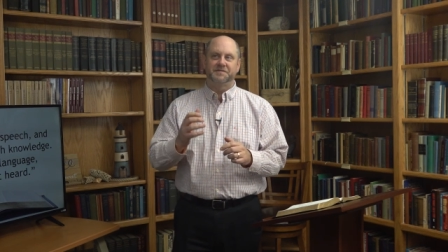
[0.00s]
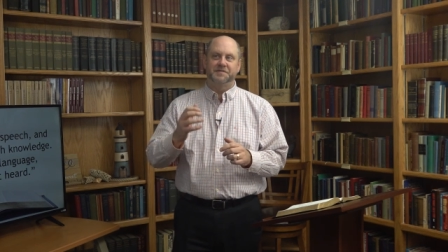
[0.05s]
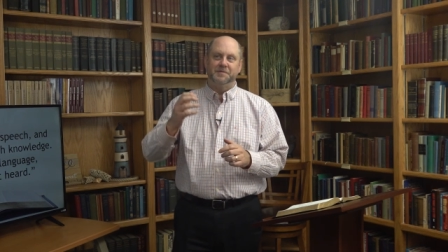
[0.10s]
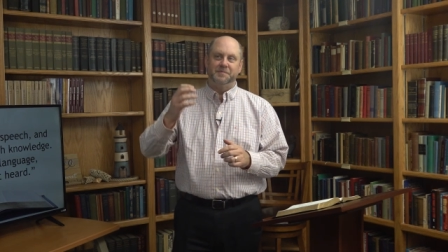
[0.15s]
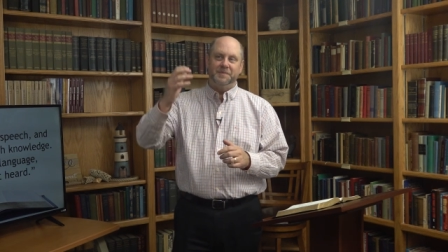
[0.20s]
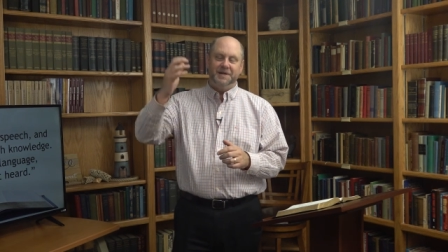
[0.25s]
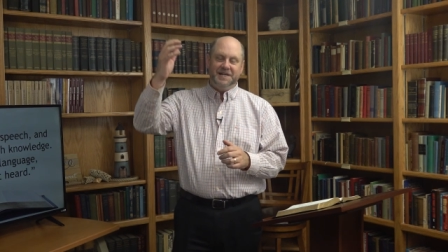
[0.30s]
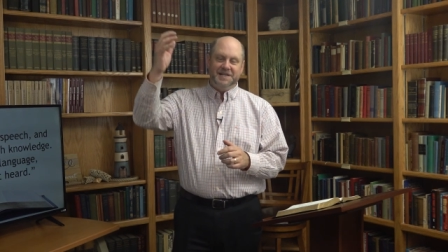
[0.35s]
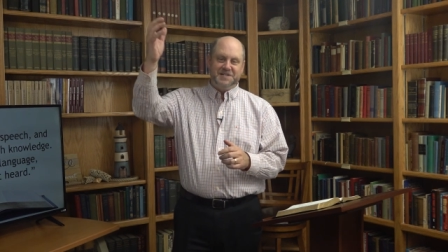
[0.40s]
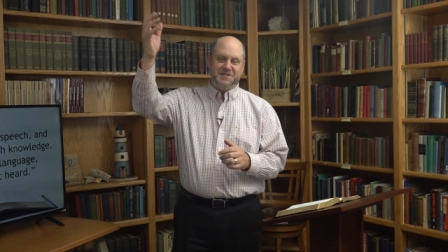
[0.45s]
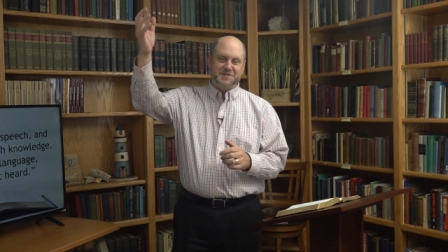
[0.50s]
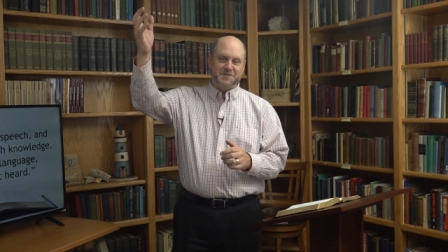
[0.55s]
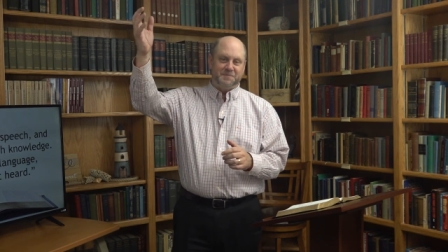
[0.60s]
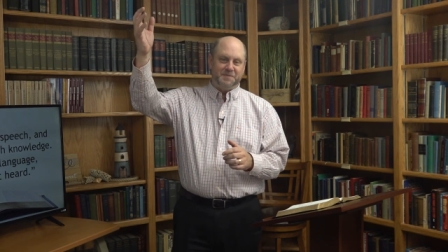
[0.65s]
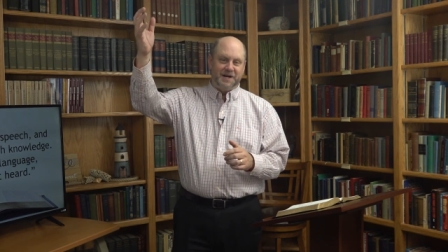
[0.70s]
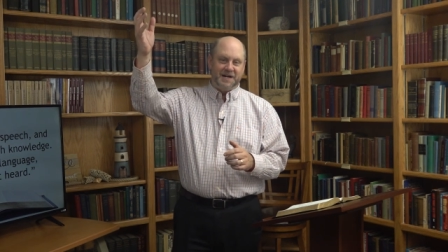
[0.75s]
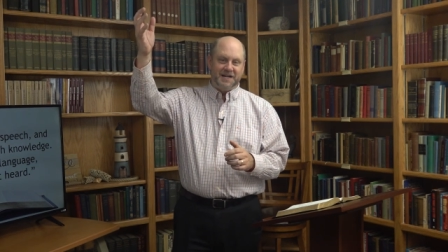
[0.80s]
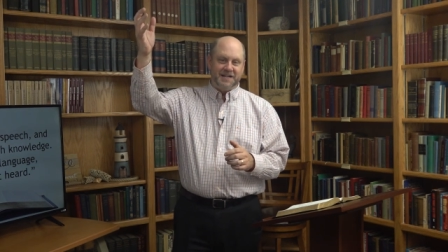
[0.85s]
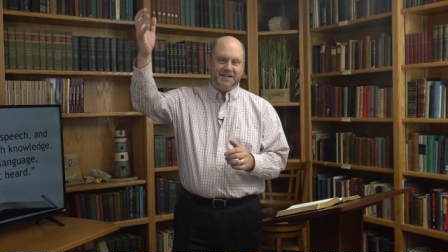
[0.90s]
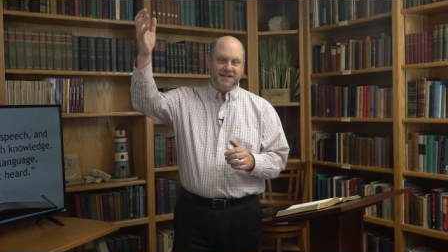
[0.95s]
from His
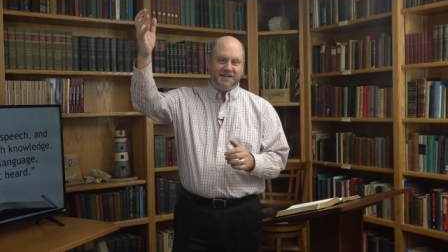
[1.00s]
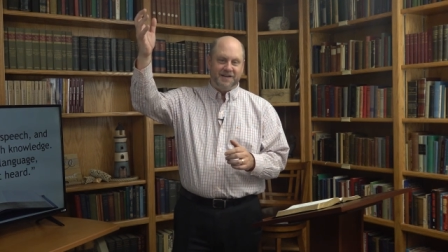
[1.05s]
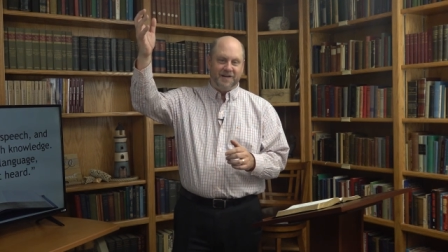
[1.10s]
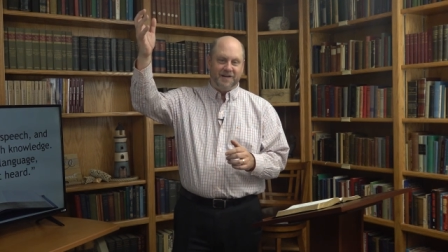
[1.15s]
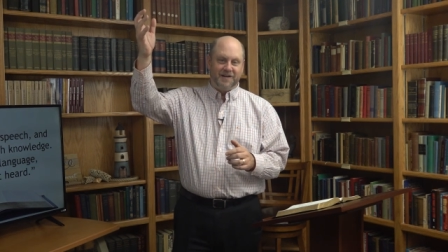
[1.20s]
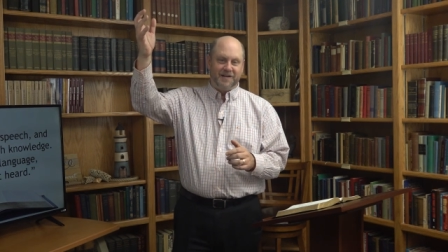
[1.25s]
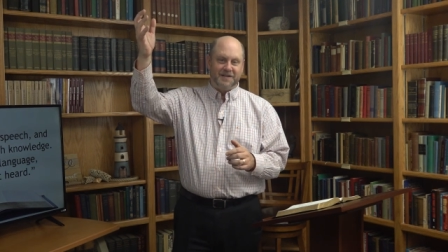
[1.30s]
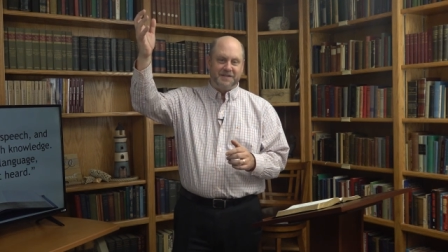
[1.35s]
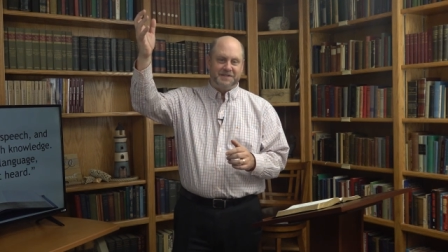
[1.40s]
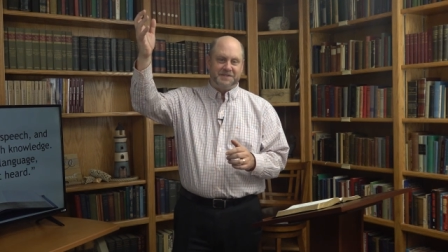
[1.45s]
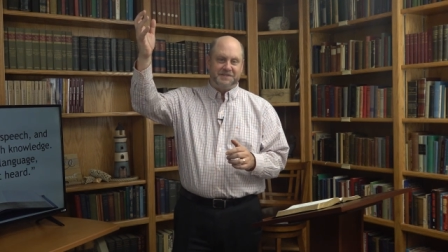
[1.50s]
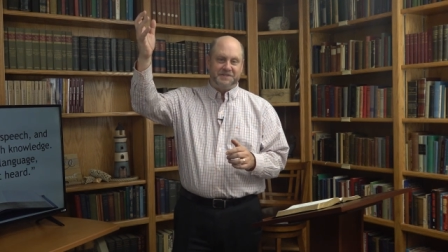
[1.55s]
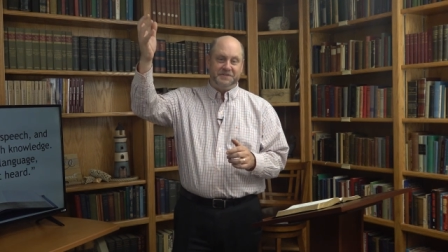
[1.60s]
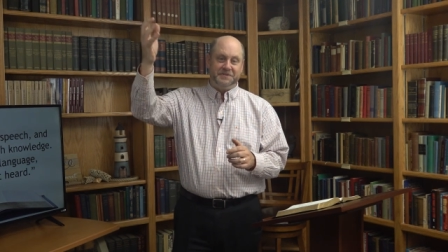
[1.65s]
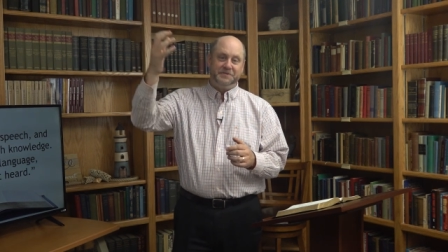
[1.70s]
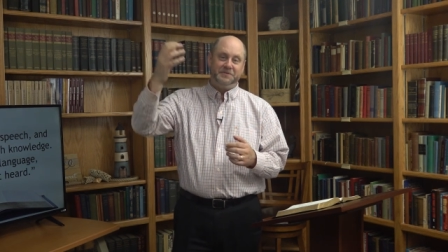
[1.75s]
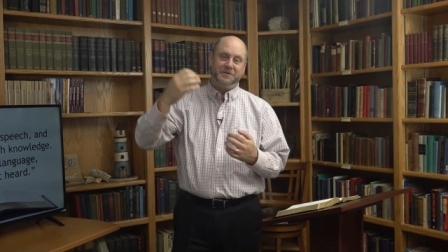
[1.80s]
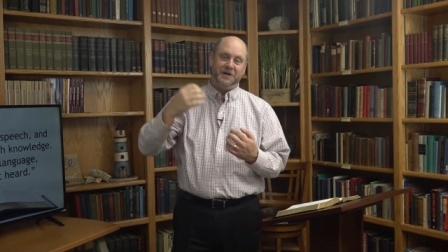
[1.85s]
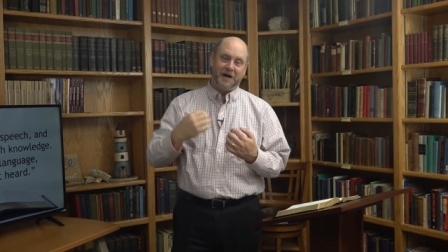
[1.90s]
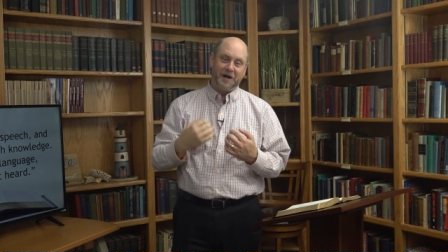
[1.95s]
mind and heart
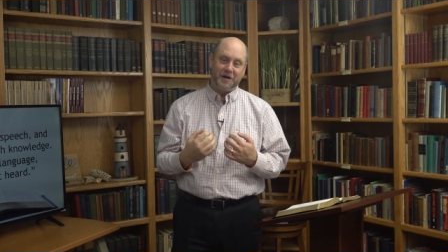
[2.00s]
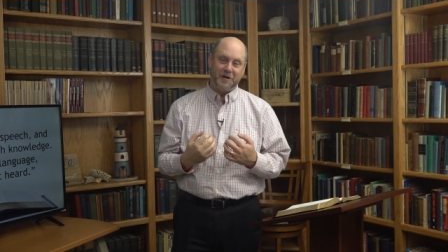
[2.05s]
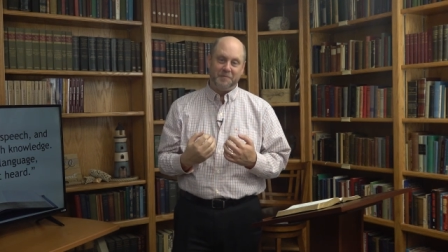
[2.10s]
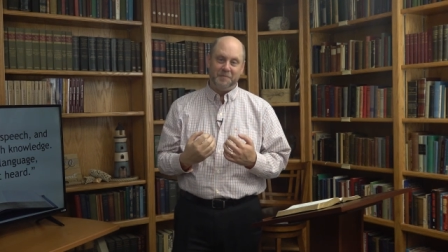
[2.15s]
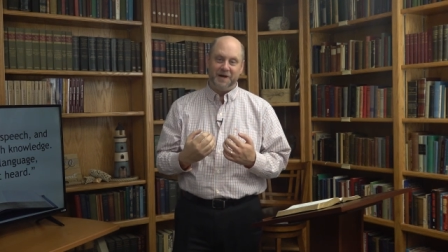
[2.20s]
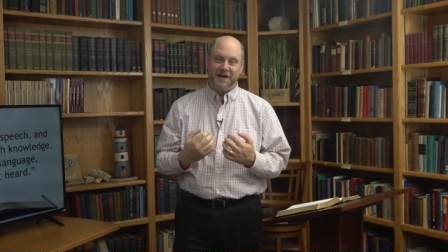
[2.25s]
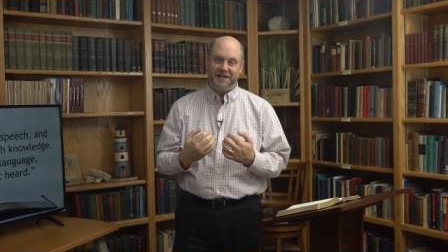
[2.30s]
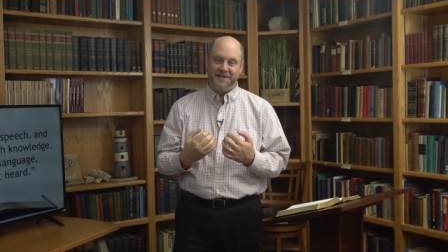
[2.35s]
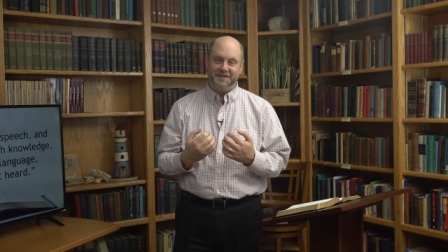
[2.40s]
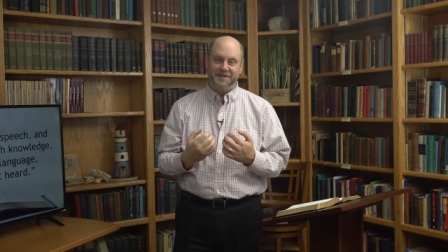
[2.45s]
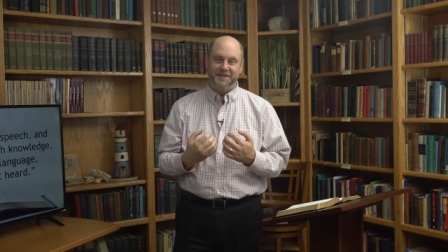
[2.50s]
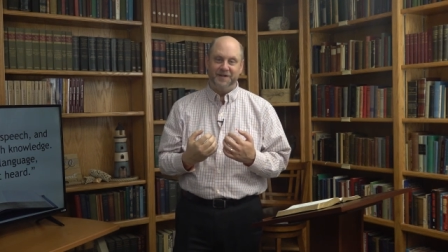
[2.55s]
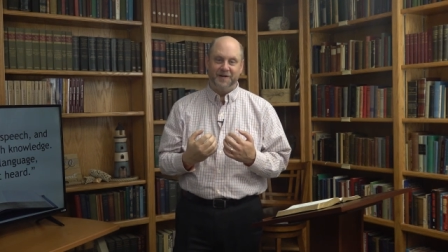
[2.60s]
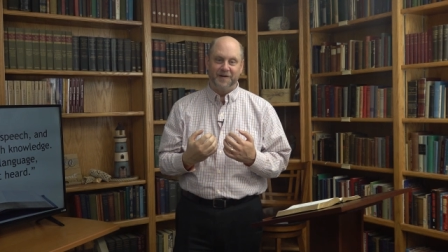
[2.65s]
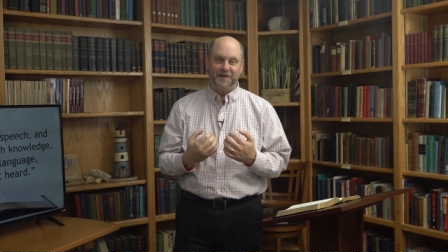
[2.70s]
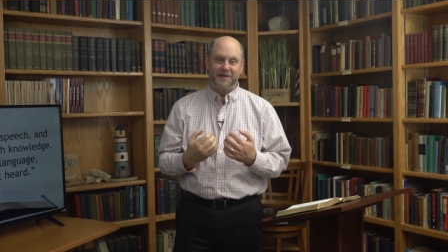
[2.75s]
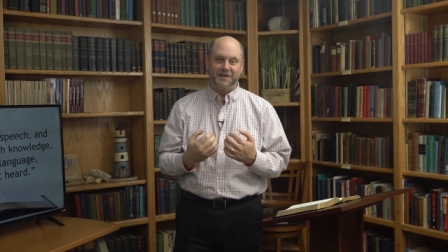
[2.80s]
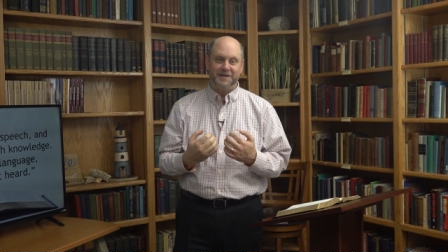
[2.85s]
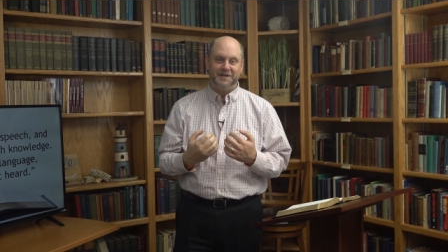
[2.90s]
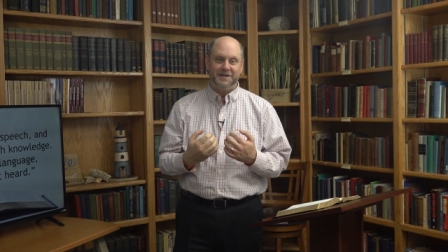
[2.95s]
to our mind and
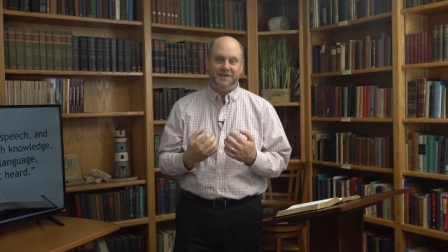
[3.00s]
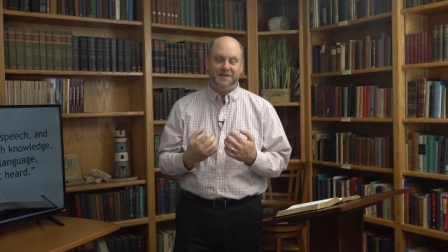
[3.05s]
heart.